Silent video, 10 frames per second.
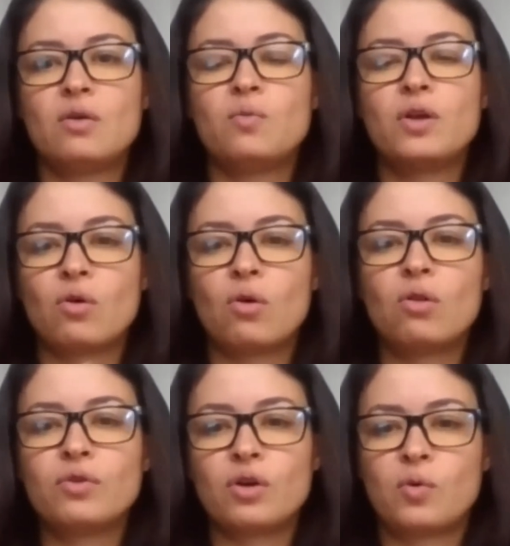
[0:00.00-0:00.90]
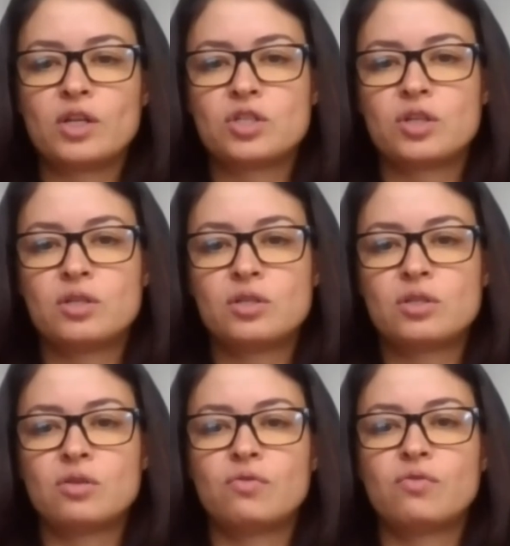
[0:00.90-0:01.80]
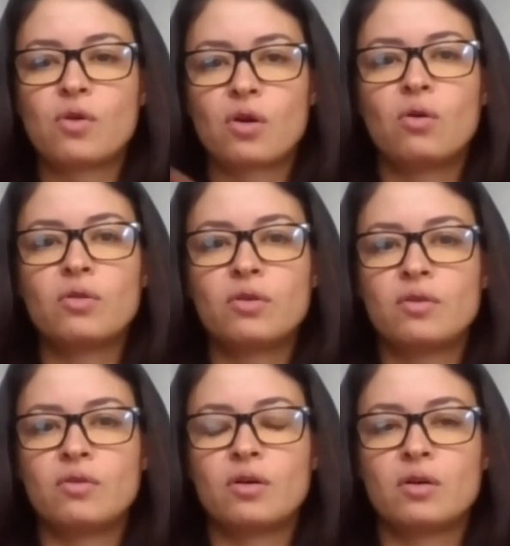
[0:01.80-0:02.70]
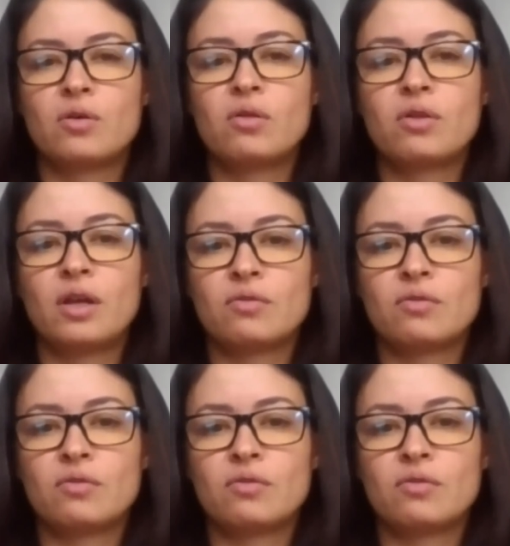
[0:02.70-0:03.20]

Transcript: with all of your questions for all the